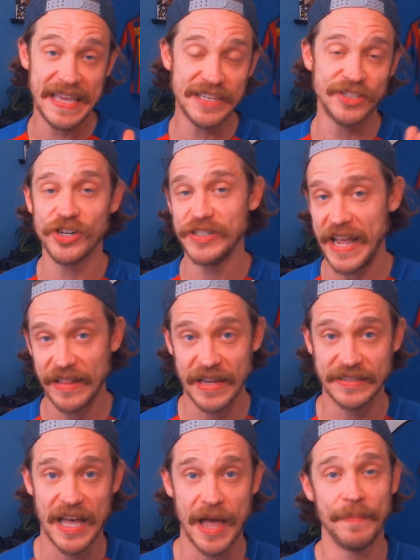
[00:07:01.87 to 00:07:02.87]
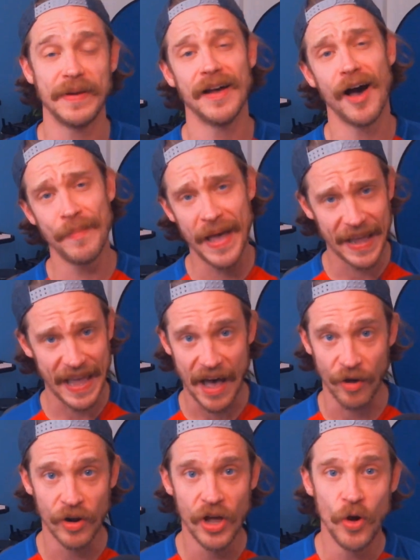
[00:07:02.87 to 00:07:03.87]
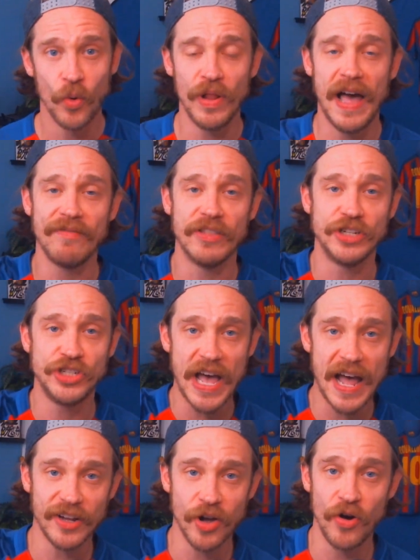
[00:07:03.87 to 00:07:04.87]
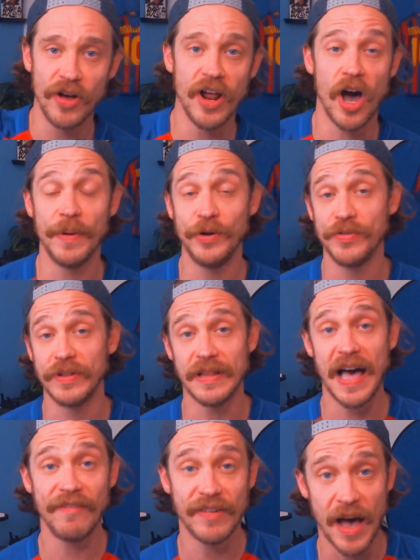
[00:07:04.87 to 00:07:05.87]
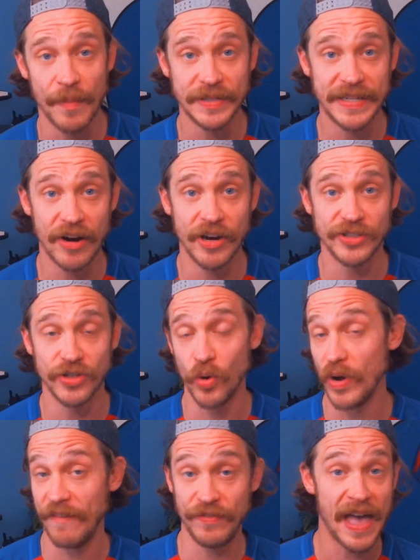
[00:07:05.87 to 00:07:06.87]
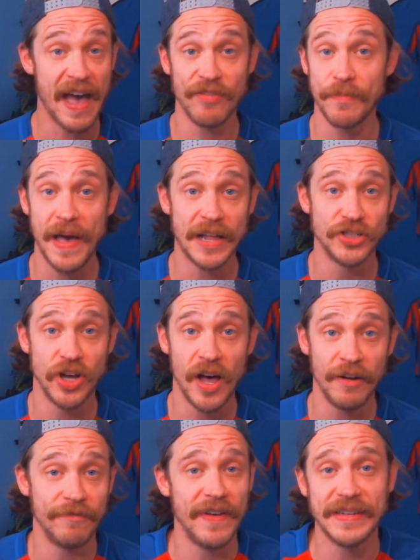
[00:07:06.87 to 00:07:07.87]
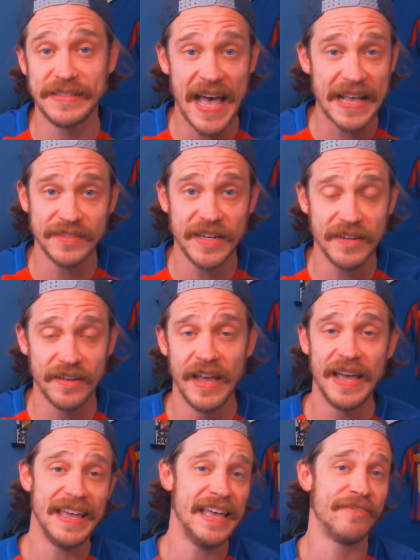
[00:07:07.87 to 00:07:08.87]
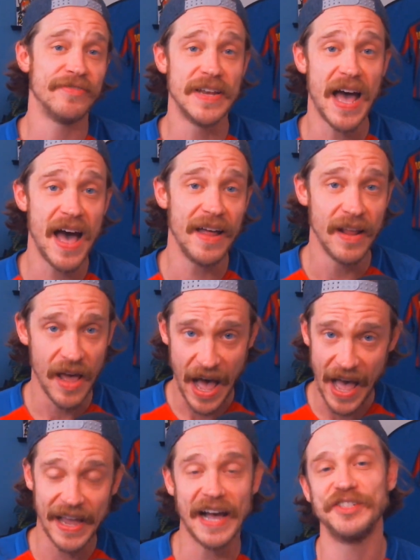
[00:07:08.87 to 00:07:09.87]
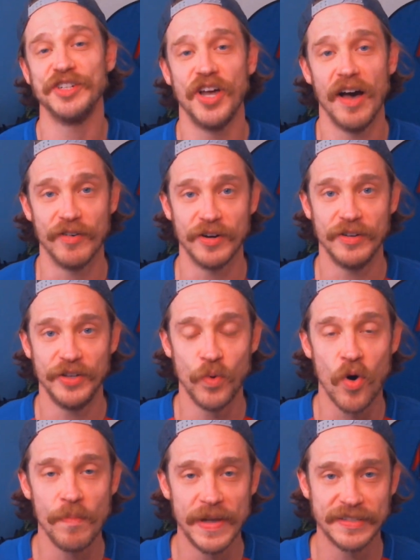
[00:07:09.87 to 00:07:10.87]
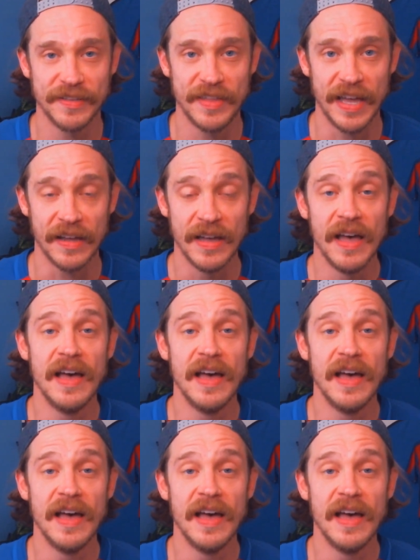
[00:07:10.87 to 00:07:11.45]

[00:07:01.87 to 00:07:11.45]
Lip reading: Eastern Daylight Time. Come hang out. We'll have the chat going. I'll be doing the live commentary. So if you have the match on, fantastic. If not, I got you covered. You won't miss a thing.